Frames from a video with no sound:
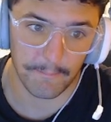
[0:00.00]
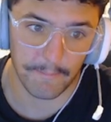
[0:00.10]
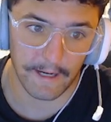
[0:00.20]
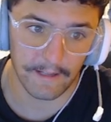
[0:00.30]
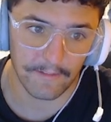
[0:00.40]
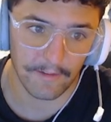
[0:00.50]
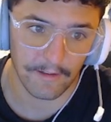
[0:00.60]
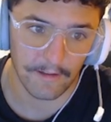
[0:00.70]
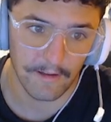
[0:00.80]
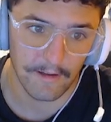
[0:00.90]
but
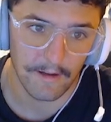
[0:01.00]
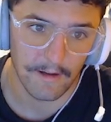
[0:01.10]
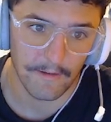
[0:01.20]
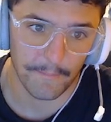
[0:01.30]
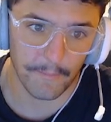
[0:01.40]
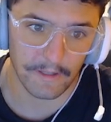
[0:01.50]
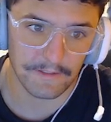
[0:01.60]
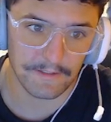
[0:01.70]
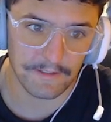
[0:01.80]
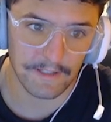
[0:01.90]
my
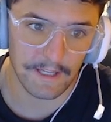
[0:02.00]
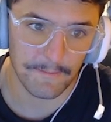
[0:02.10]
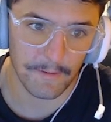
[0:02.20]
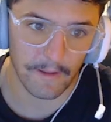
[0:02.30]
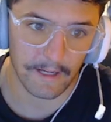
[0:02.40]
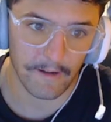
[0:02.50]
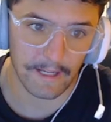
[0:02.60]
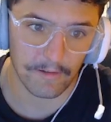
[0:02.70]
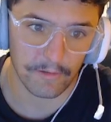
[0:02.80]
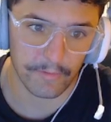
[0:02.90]
tape, like I
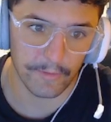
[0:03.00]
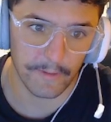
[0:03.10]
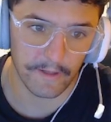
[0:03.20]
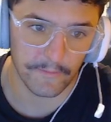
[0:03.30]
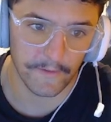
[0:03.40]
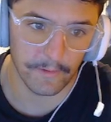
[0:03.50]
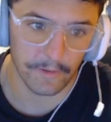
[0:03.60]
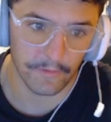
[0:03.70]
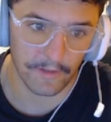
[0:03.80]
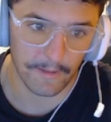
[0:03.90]
got a real bad fill and
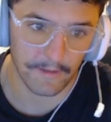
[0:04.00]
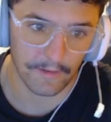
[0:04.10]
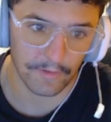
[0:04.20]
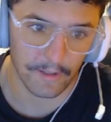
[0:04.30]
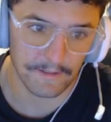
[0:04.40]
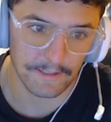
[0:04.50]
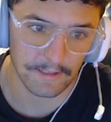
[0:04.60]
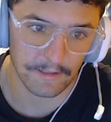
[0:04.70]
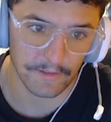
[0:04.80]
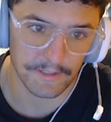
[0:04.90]
it was up there, so I did
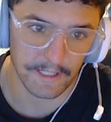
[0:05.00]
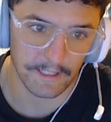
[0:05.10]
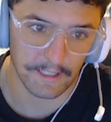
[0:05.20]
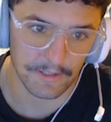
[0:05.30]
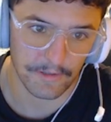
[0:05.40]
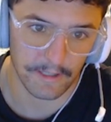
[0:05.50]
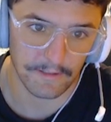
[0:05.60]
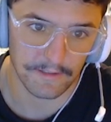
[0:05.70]
close out of that trade.